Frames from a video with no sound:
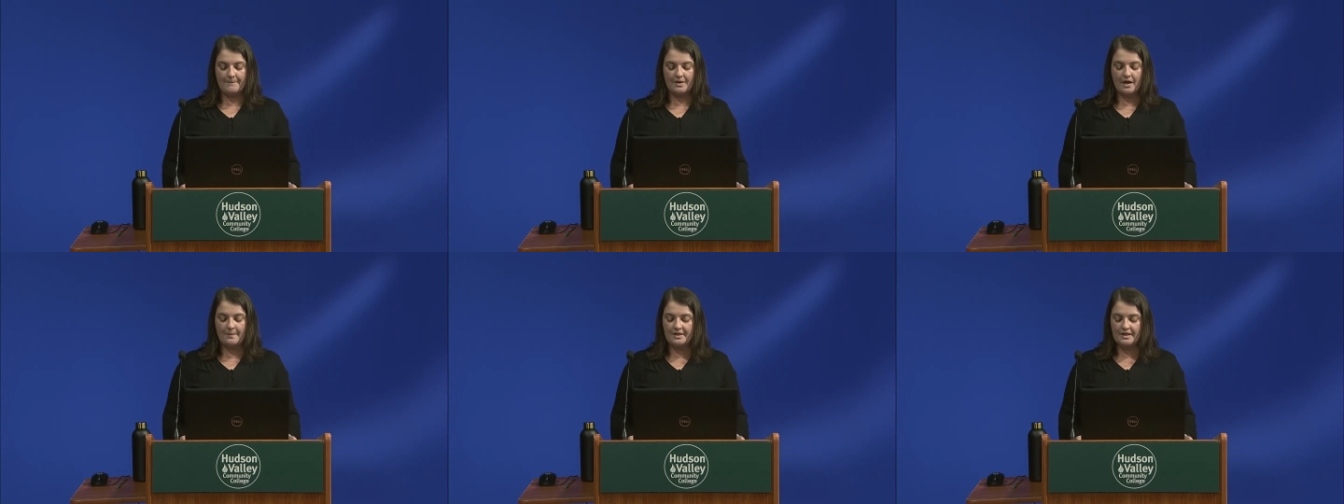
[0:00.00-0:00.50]

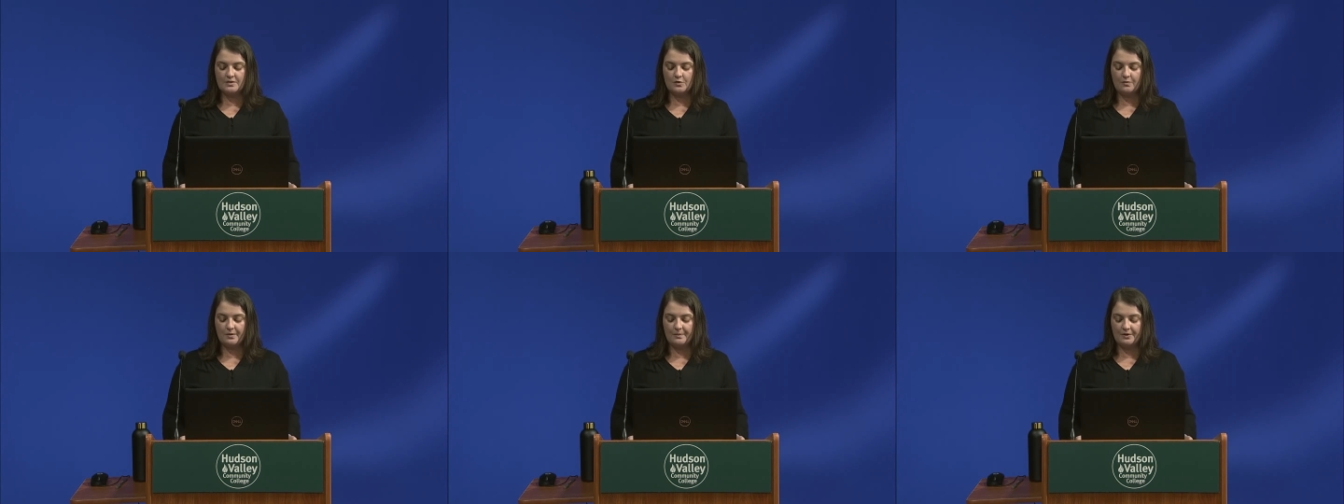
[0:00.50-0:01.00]
Companies who
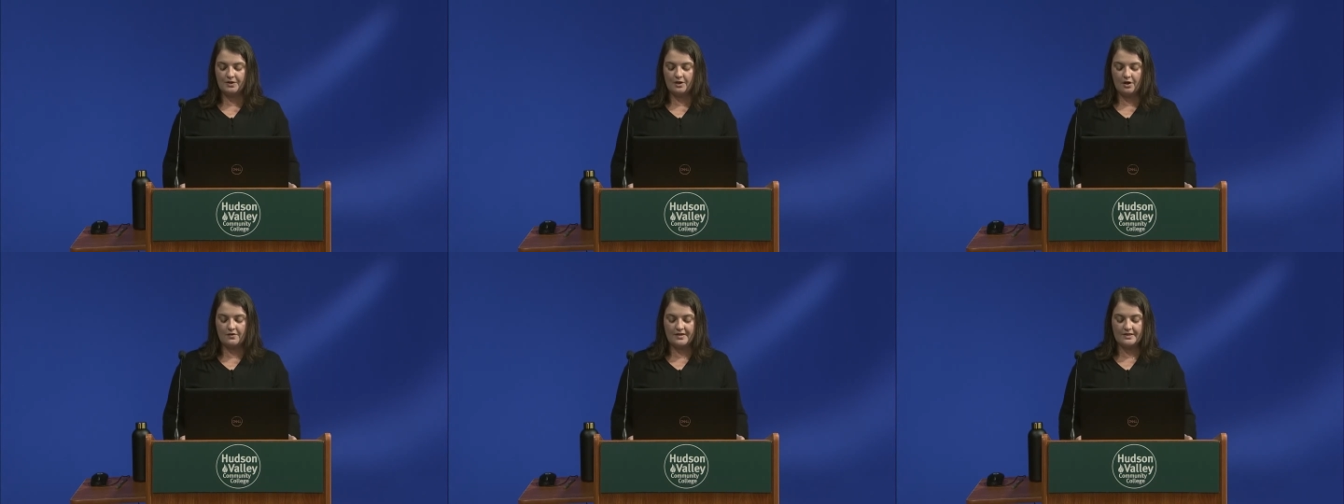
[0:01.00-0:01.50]
have been building
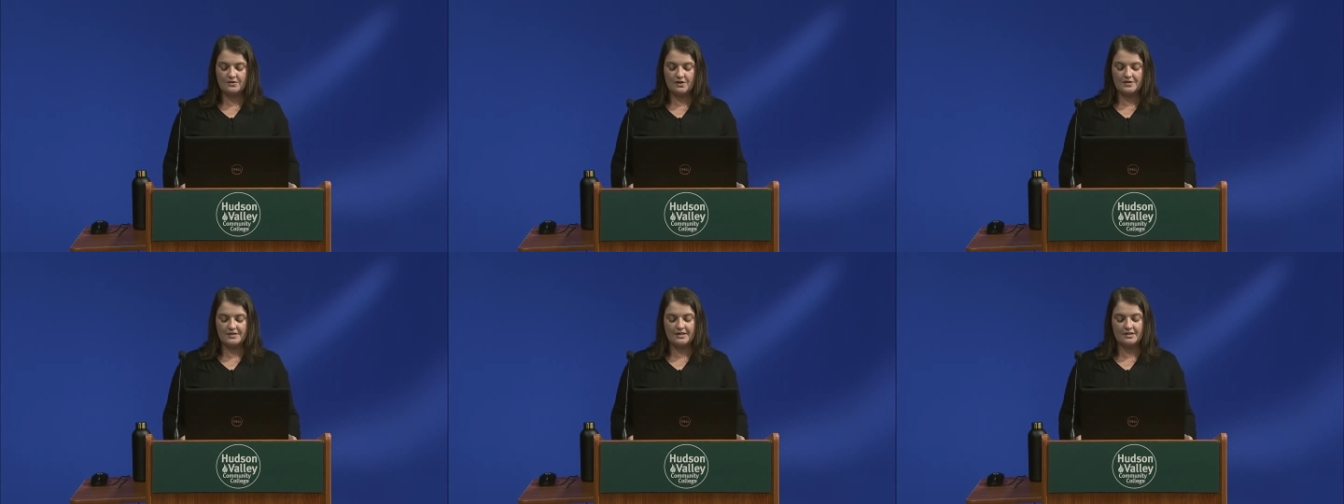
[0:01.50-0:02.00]
RVs start
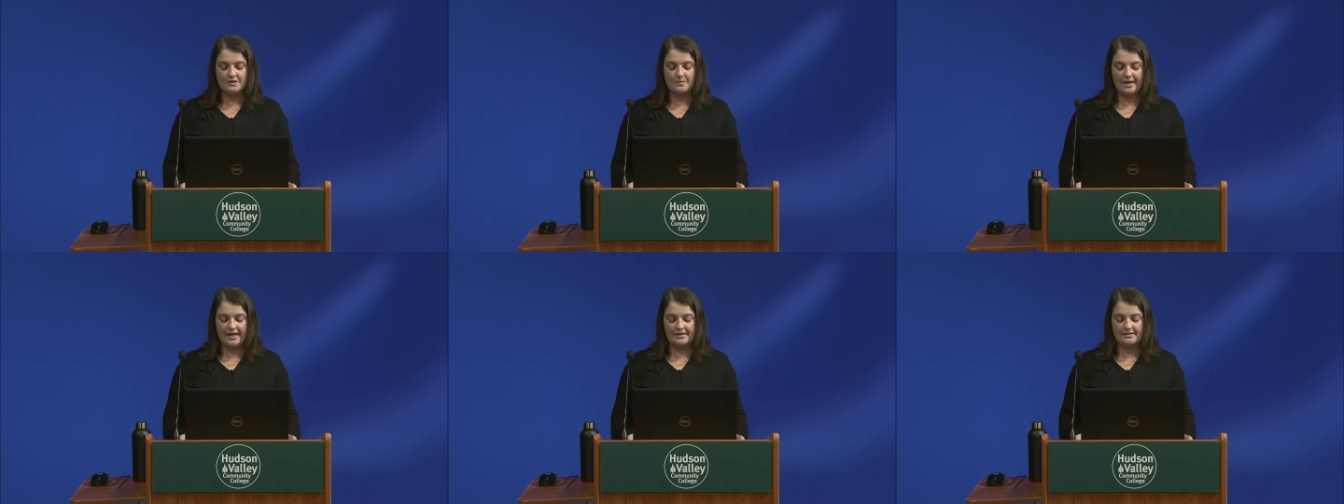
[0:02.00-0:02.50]
to see the
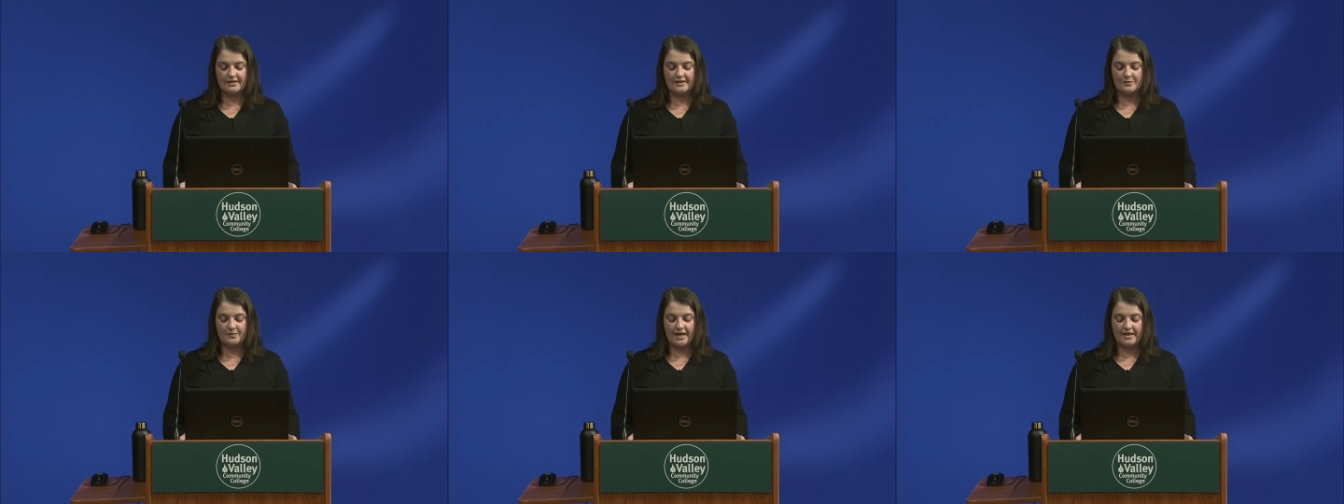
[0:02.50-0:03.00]
demand,
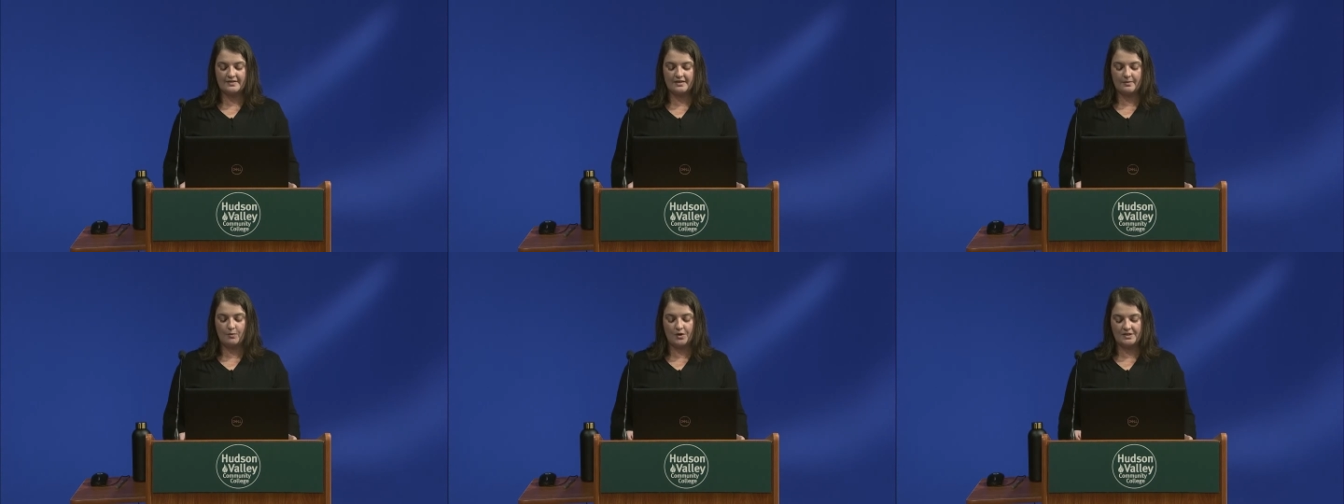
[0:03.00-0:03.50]
less
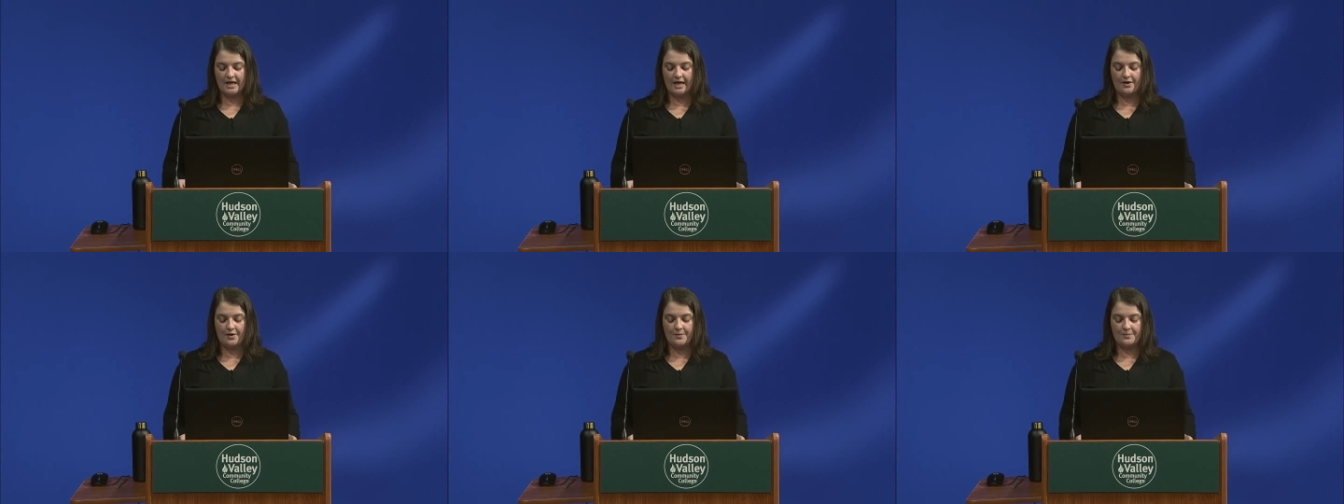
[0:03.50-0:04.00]
plastic, more
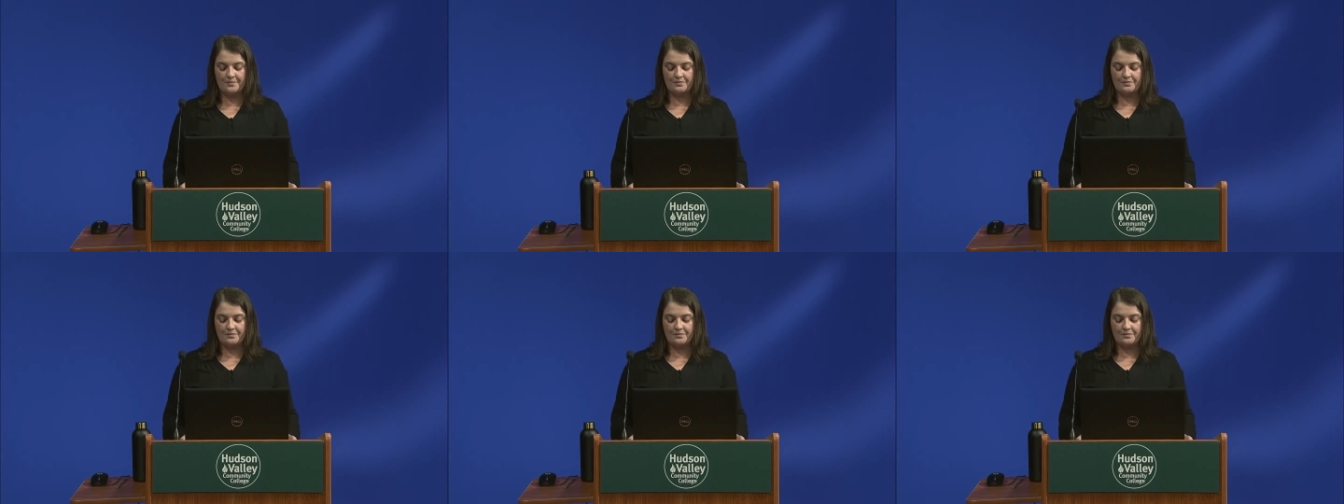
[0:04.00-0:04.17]
tile.